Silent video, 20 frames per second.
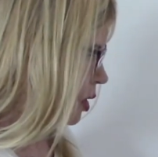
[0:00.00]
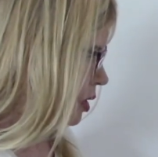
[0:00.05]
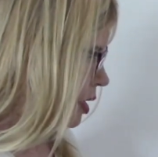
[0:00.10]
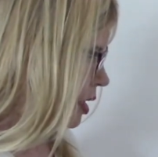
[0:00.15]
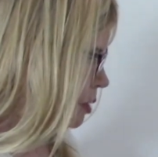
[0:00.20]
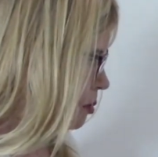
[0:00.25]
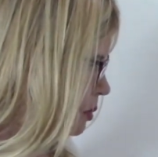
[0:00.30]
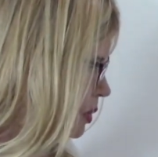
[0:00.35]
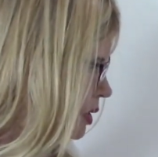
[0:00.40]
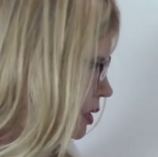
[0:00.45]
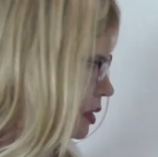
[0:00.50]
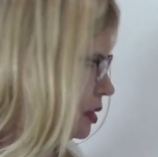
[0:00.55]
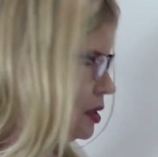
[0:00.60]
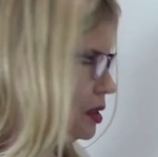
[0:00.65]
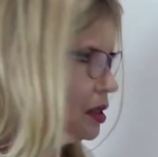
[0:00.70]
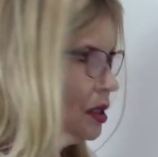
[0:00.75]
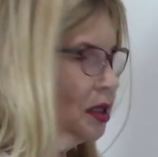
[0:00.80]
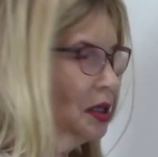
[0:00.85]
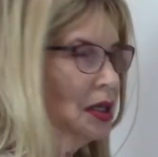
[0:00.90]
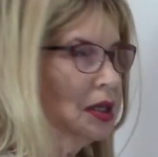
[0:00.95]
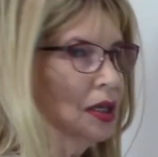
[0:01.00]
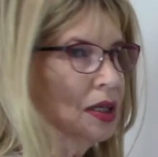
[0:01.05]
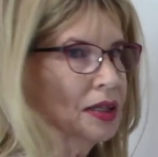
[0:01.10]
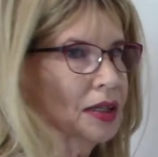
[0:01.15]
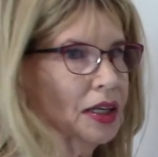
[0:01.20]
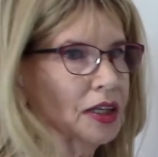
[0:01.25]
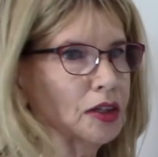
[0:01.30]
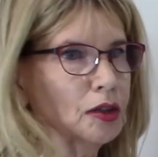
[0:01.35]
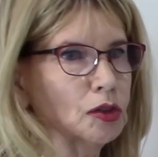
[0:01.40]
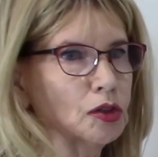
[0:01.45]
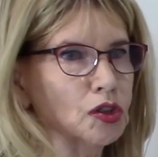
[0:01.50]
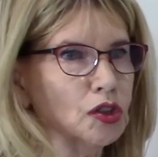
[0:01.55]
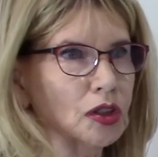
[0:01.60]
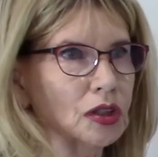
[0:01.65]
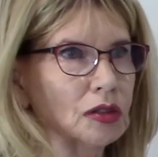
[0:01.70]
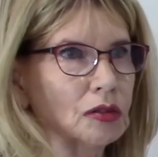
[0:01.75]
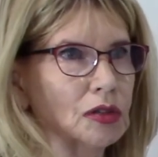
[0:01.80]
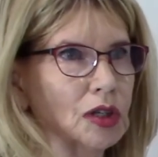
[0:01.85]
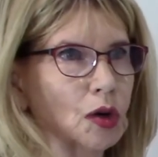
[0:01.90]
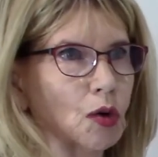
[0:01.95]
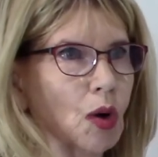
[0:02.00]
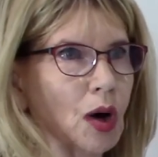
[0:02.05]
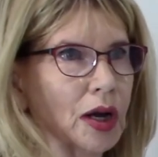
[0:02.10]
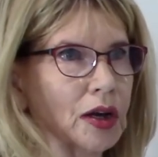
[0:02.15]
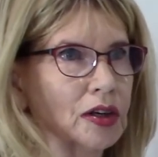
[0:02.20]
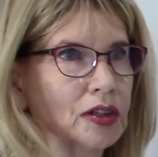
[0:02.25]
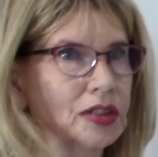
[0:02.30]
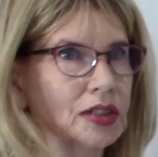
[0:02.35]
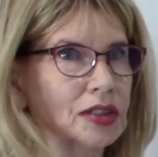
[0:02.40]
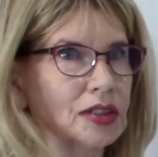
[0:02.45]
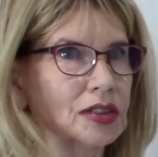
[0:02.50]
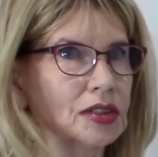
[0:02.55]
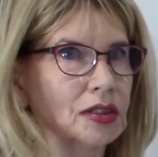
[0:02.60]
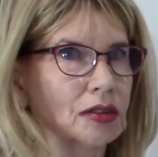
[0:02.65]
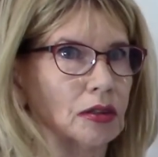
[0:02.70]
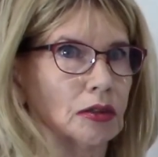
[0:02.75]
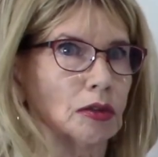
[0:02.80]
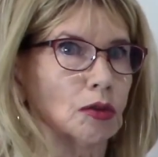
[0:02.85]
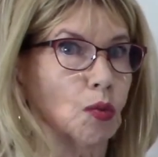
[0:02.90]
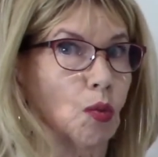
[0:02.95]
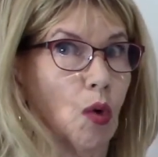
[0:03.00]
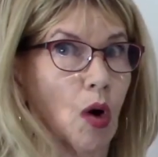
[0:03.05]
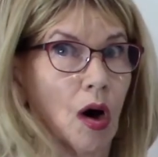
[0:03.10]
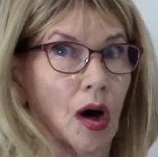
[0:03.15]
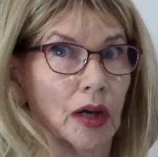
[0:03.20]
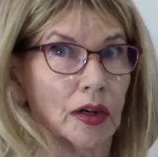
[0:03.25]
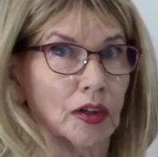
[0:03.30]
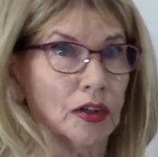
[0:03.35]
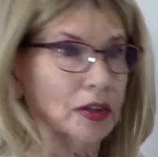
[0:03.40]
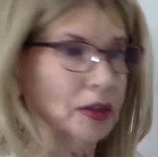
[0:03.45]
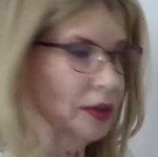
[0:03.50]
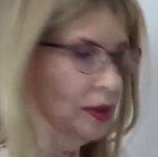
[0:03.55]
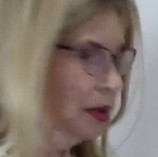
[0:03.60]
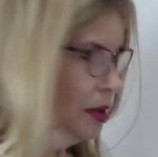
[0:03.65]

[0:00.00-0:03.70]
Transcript: I picked. They usually require distilled water,